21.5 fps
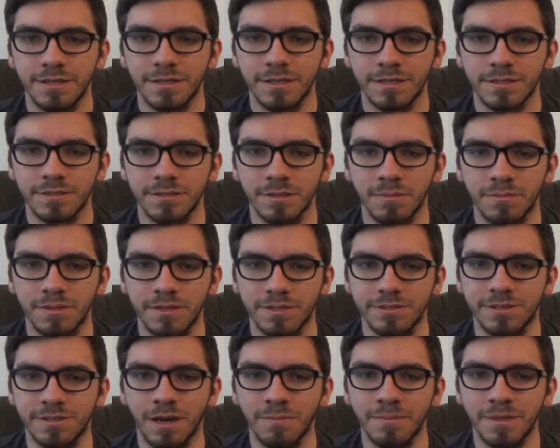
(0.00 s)

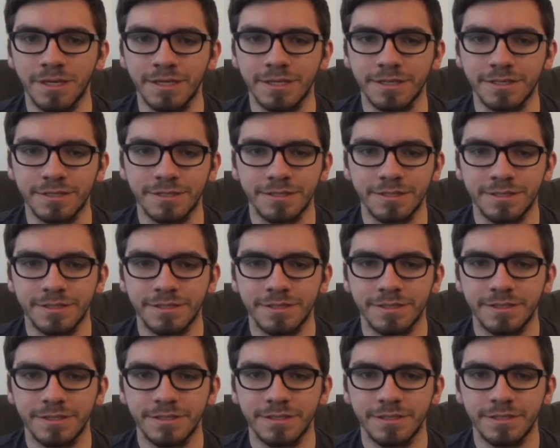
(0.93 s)
Something's coming.
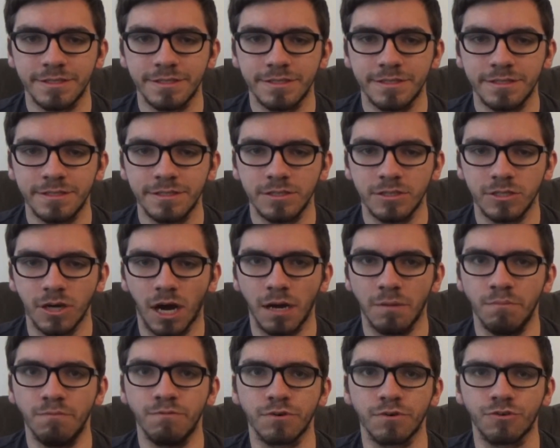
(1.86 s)

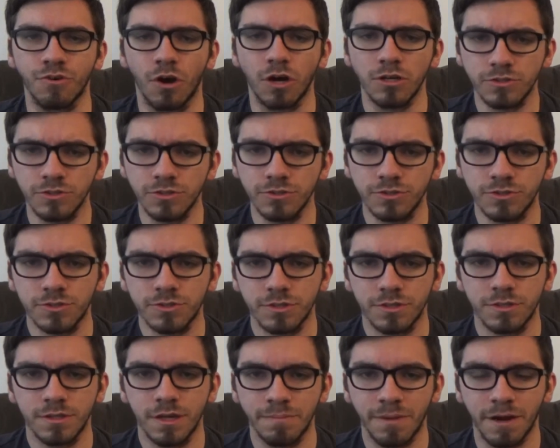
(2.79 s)
Time for crisis,
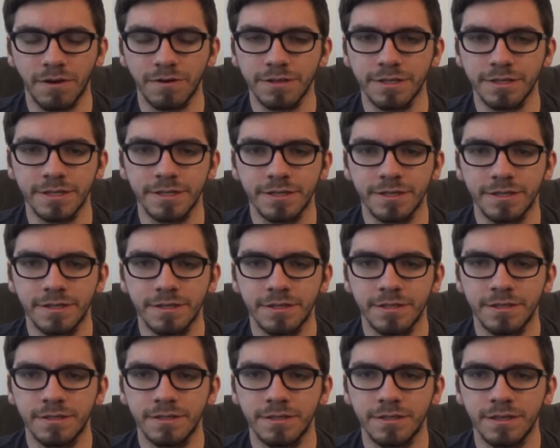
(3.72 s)
apparently.
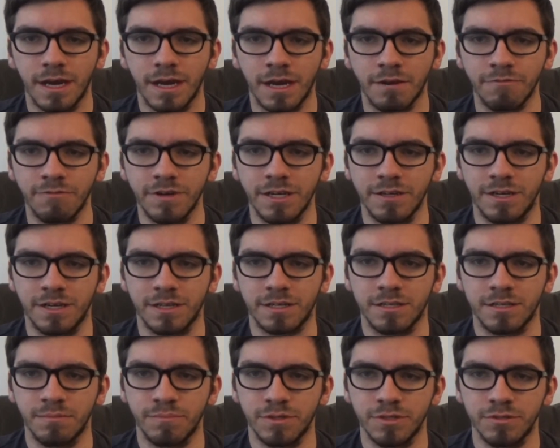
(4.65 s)
I really
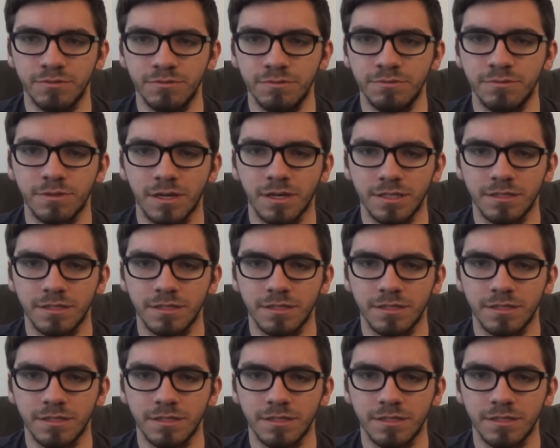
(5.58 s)
like the blue kind